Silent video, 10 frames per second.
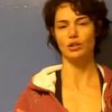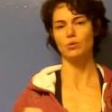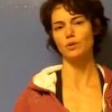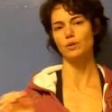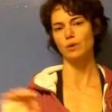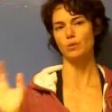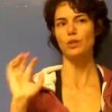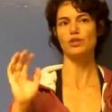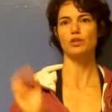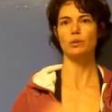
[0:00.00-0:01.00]
and I'm using my
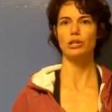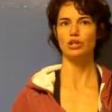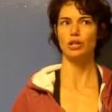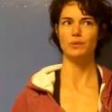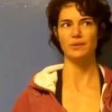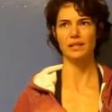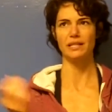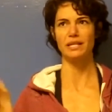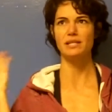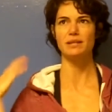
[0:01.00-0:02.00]
wrist too much, and I was
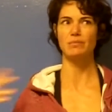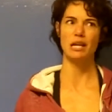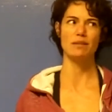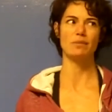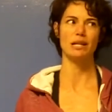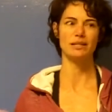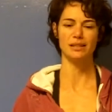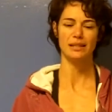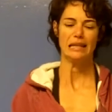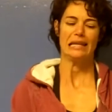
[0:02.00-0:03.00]
like taking pain meds,
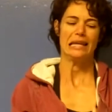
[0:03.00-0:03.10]
and